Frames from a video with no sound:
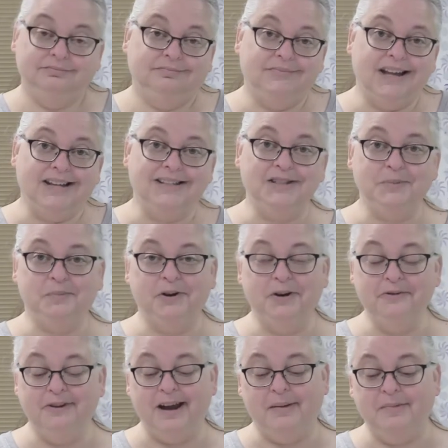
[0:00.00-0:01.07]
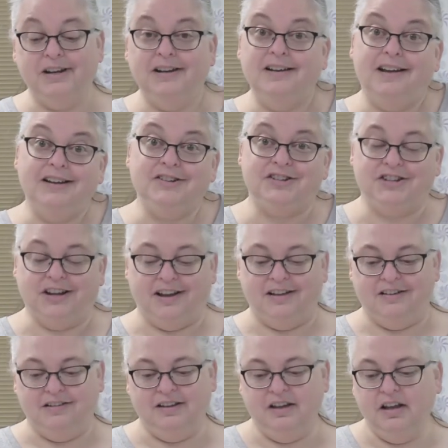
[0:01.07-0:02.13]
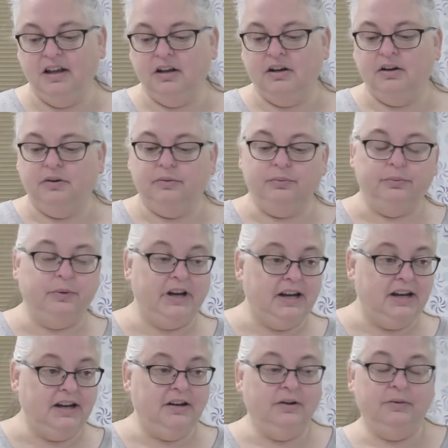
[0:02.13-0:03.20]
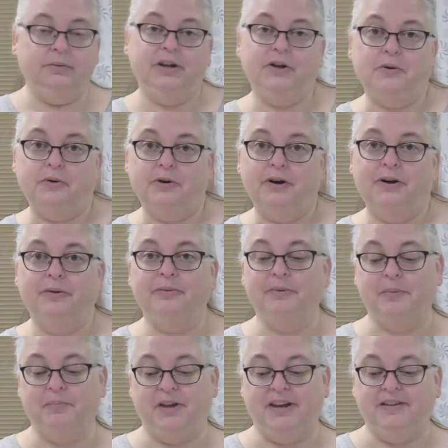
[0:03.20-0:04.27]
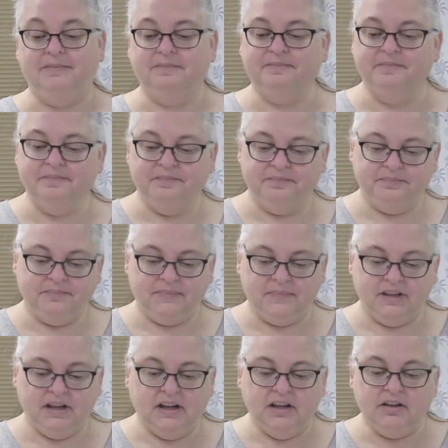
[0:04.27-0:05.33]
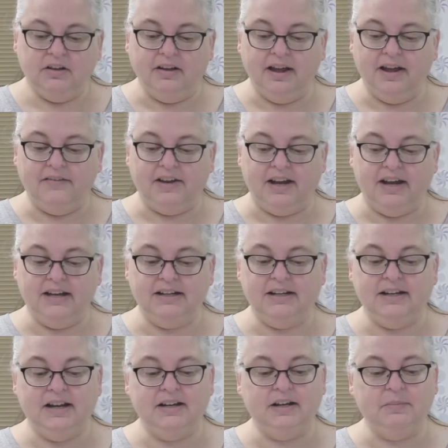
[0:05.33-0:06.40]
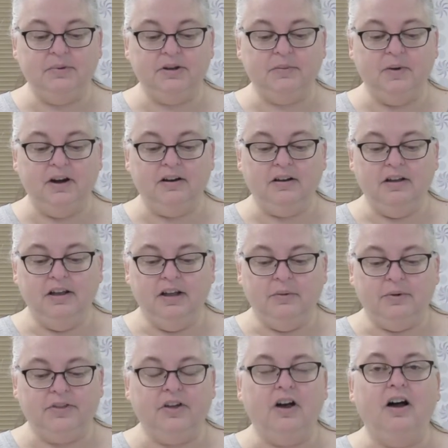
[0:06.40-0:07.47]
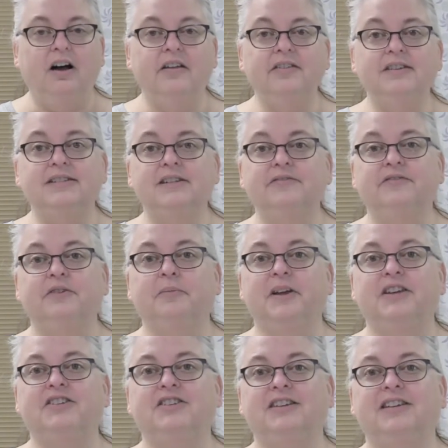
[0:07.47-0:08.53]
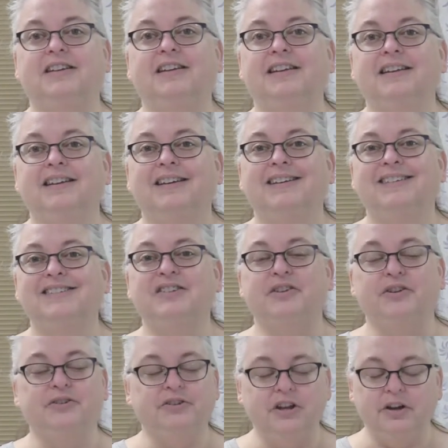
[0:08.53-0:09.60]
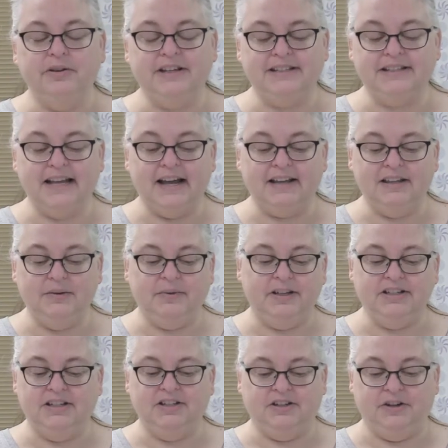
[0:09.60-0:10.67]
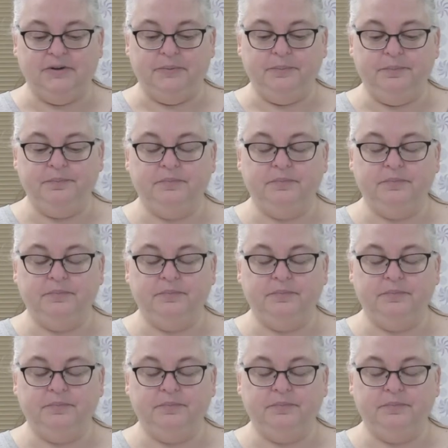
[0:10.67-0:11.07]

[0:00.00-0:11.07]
That's the program in a nutshell. Read, record, repeat. You'll have a handy dandy bookmark with all this information so you'll know exactly what to do.